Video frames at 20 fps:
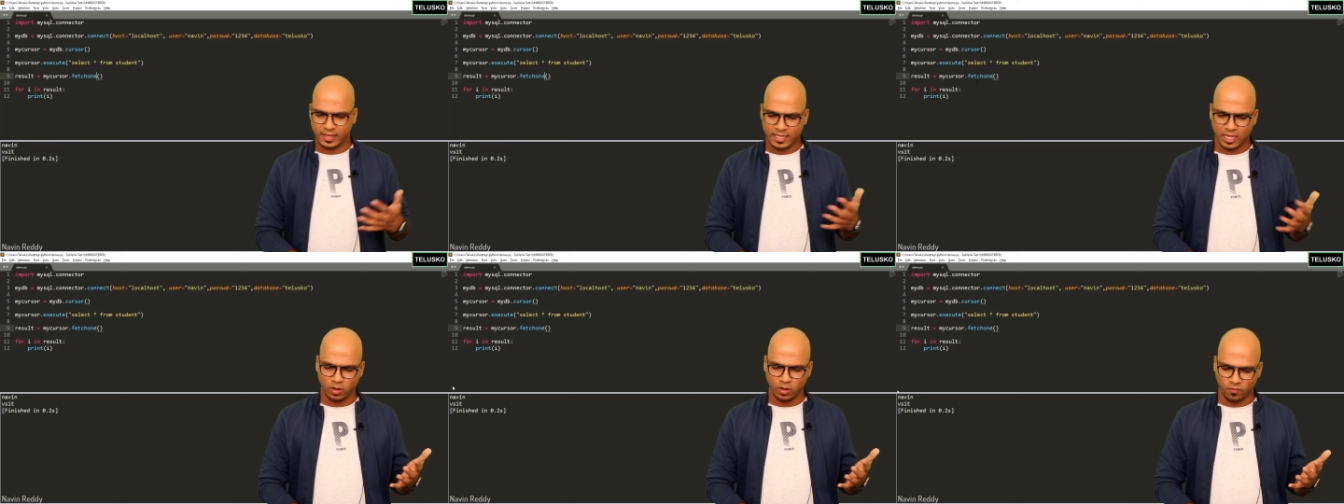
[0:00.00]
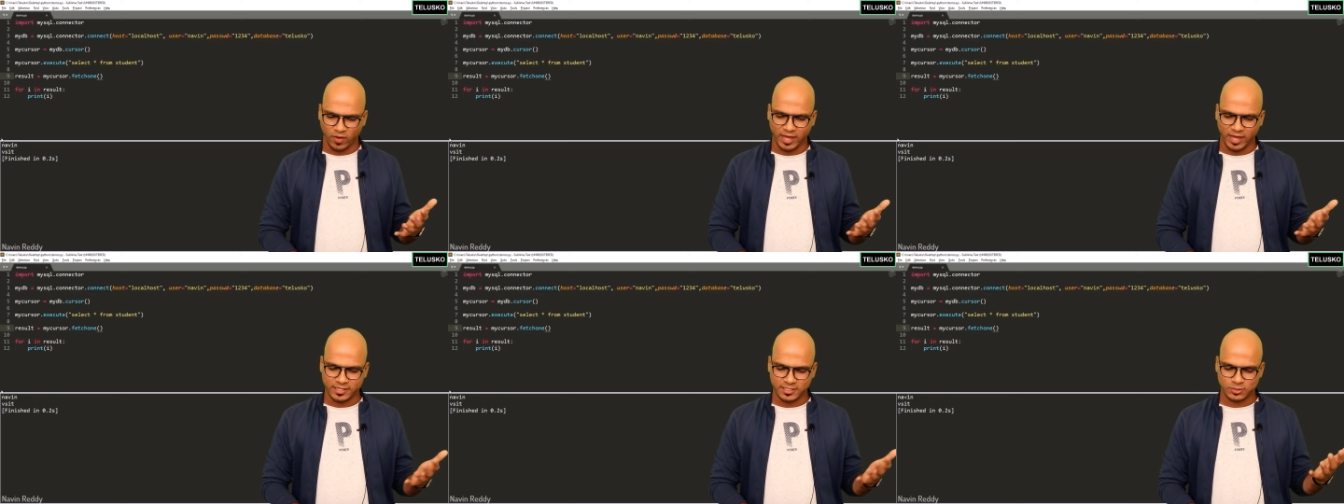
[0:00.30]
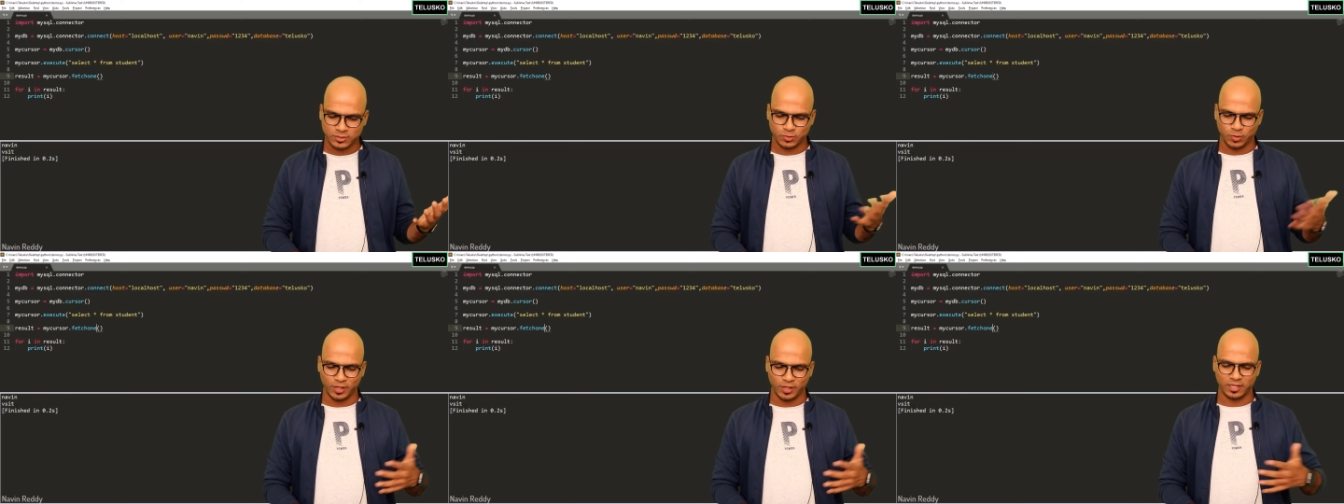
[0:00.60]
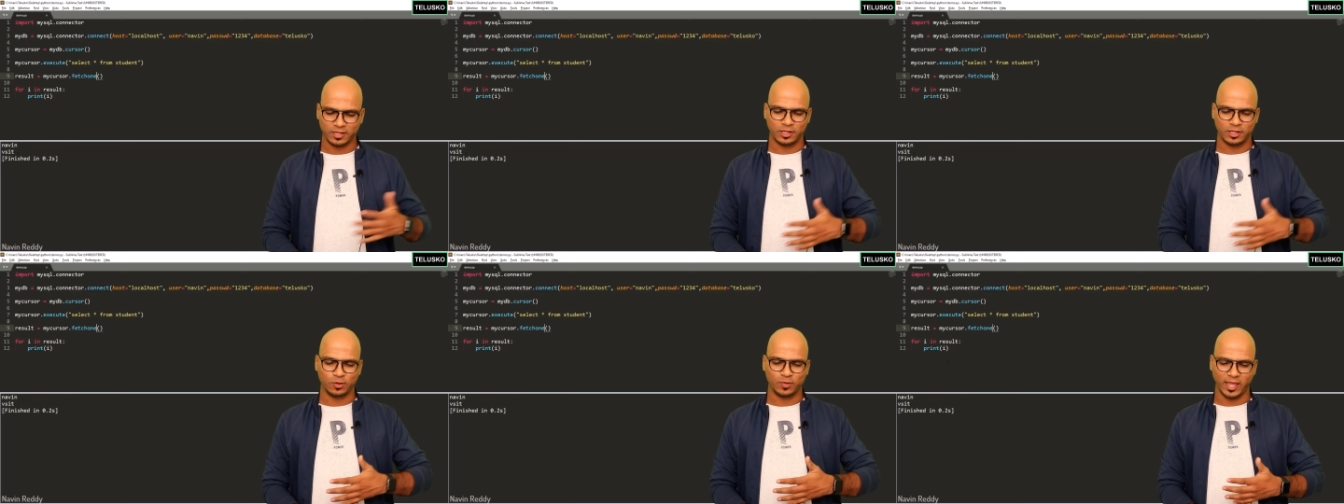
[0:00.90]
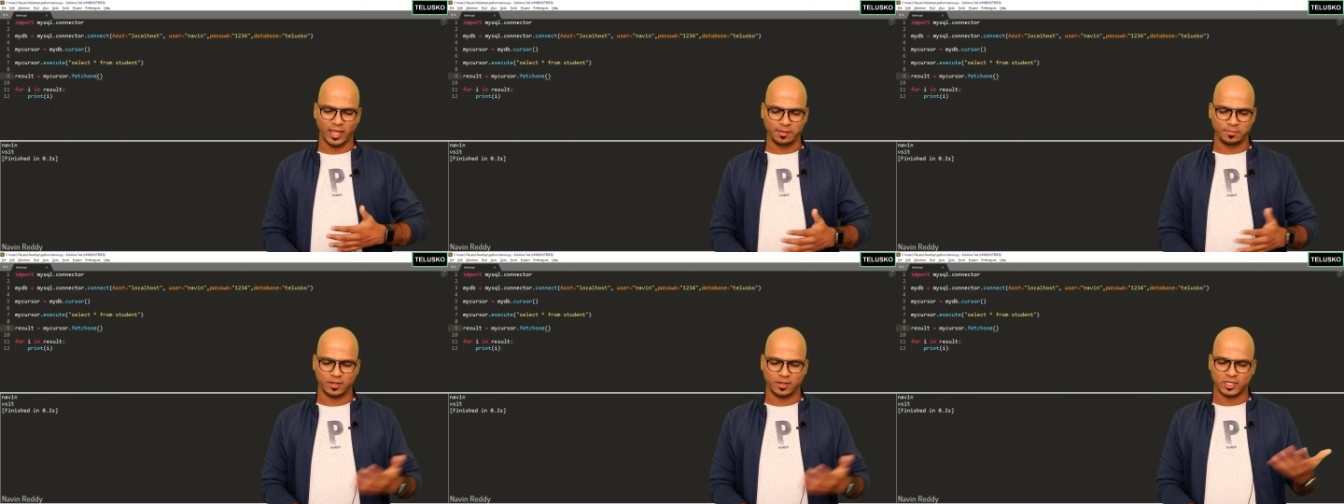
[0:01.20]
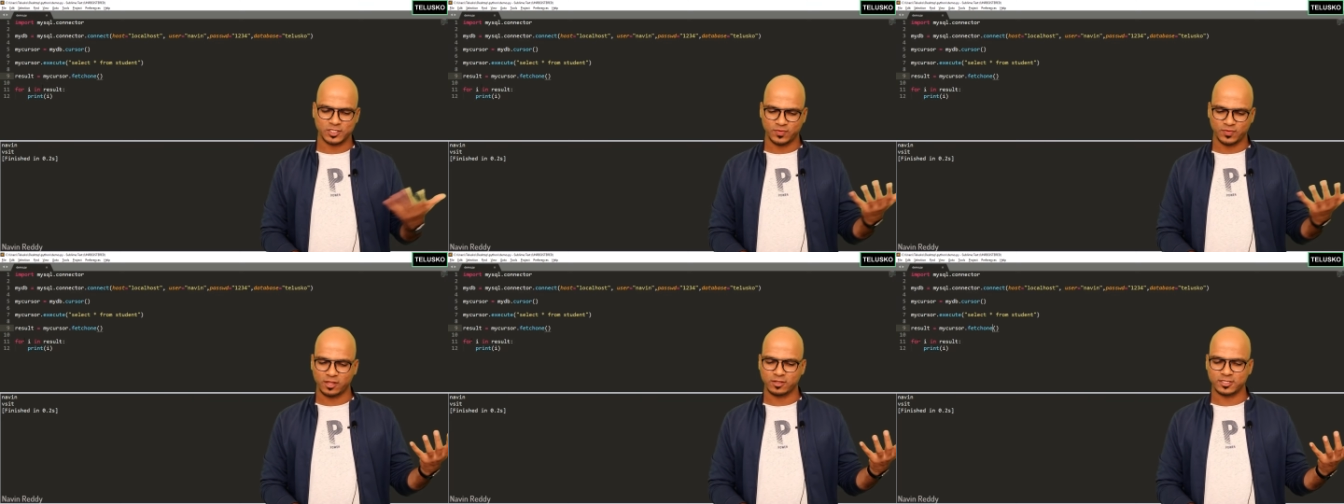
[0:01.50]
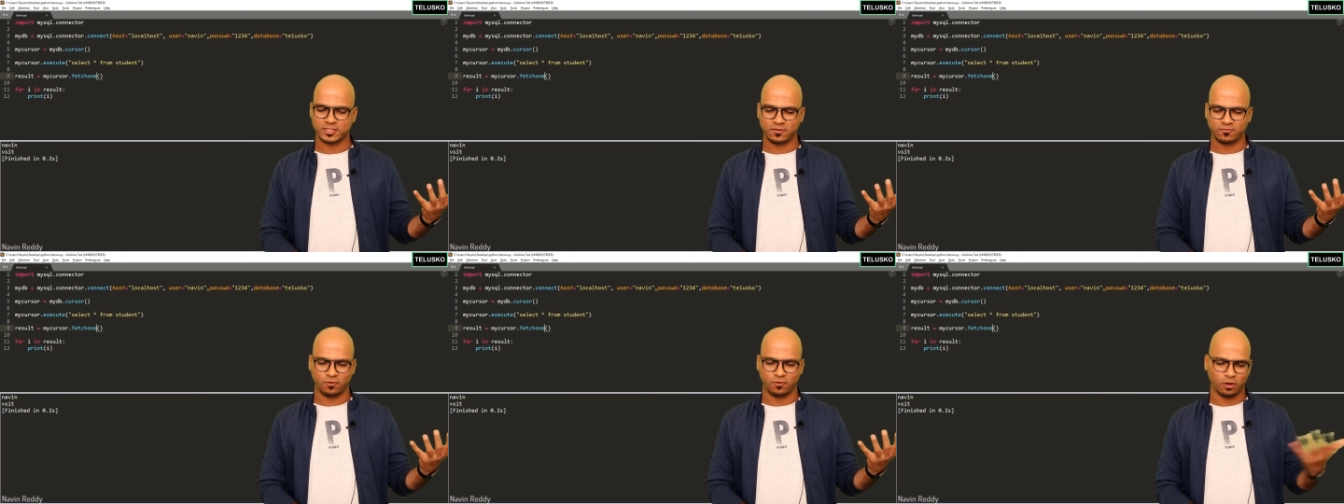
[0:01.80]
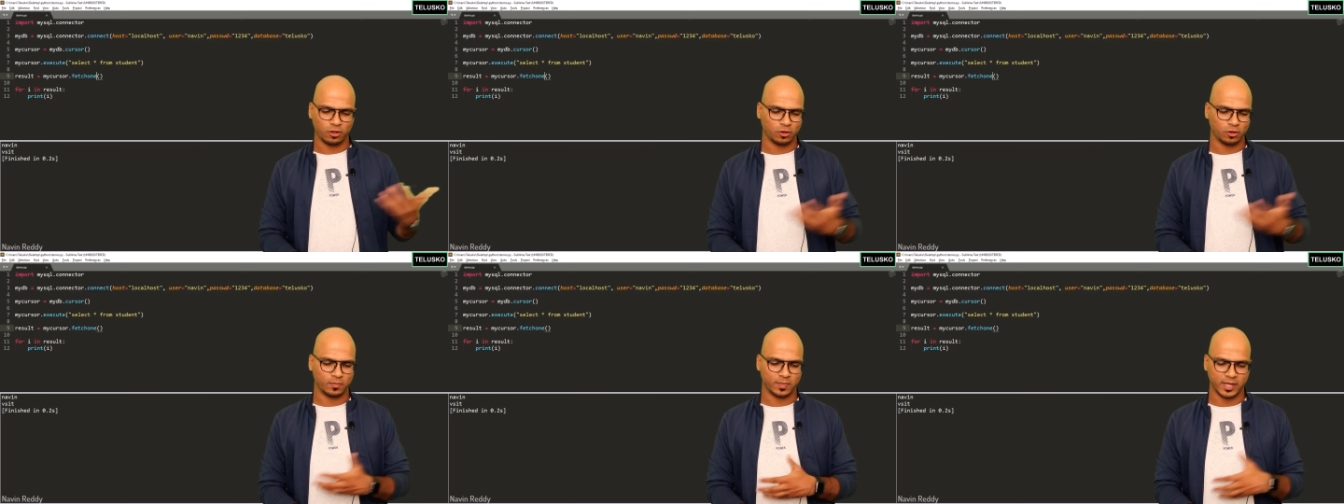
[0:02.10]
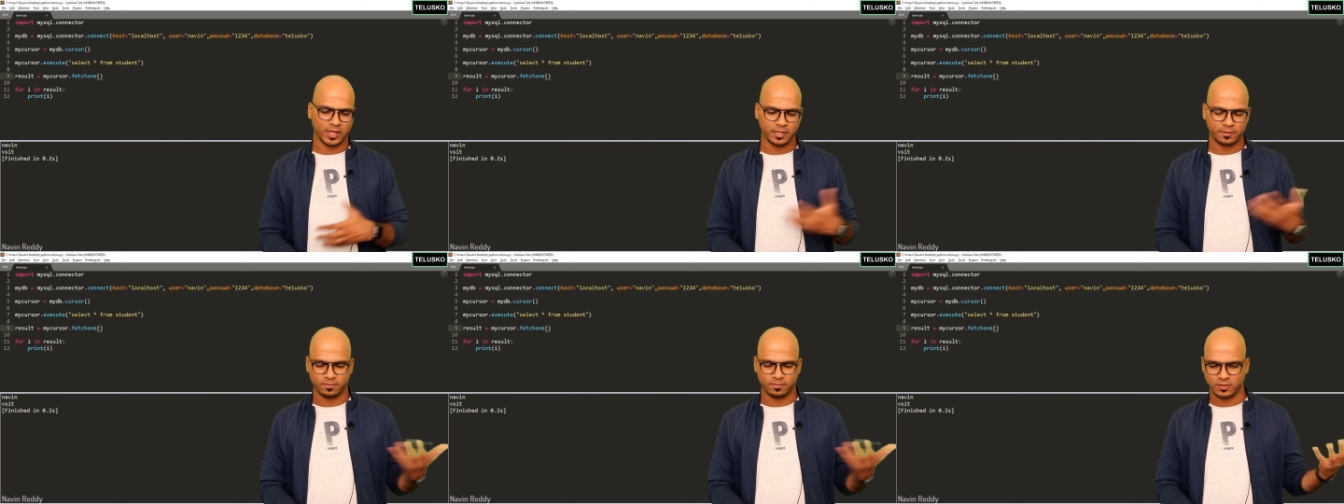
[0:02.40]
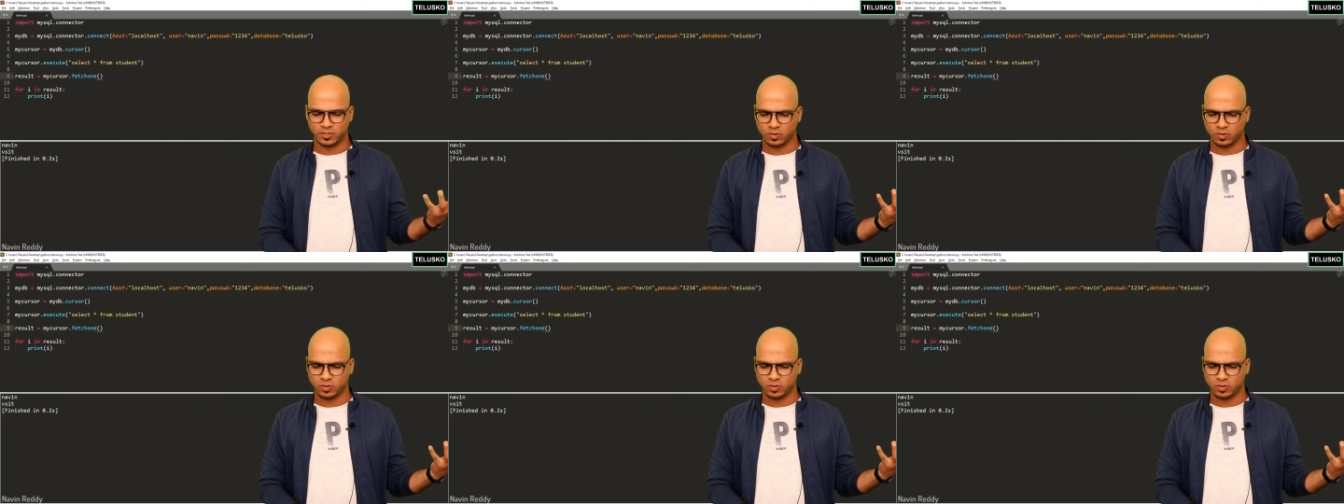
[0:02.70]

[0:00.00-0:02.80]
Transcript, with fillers: Now why it is throwing new line? Because we are using for loop, right?